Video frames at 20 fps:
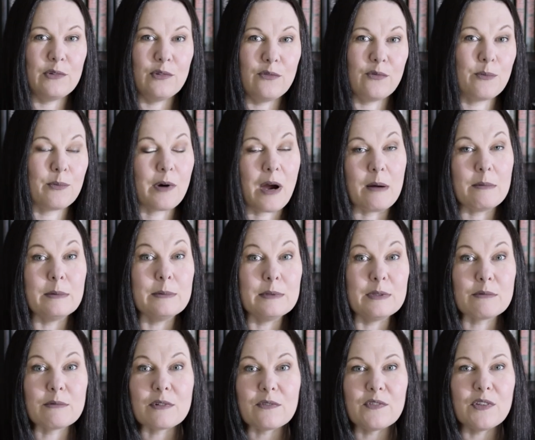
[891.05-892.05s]
you've
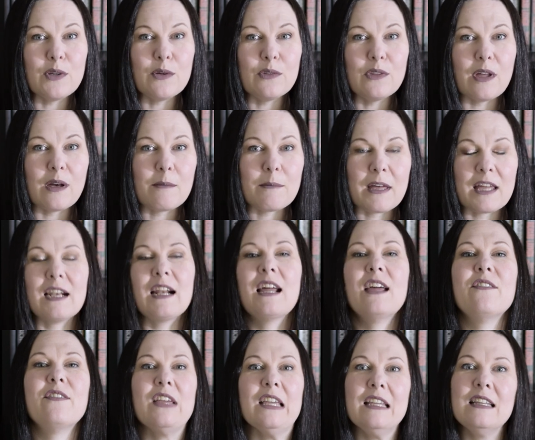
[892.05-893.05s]
probably reviewed them and
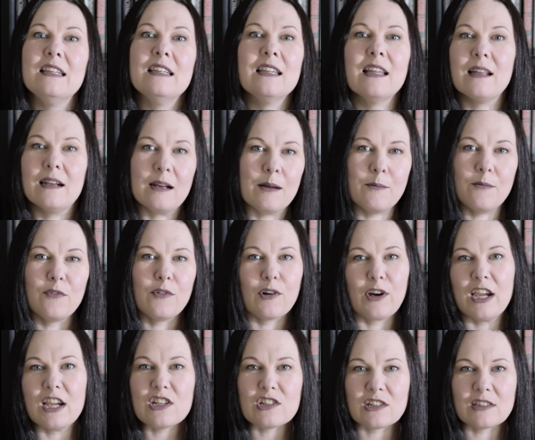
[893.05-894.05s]
I've eaten that up
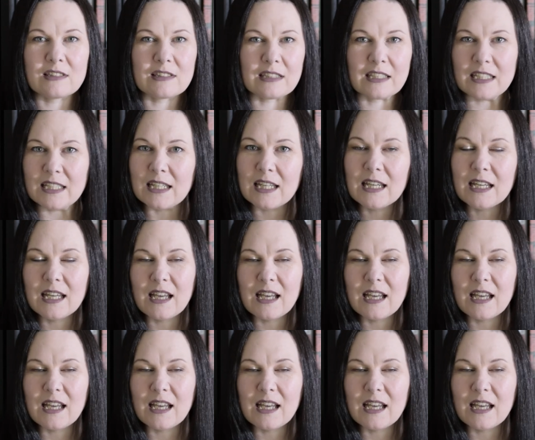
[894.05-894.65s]
voraciously.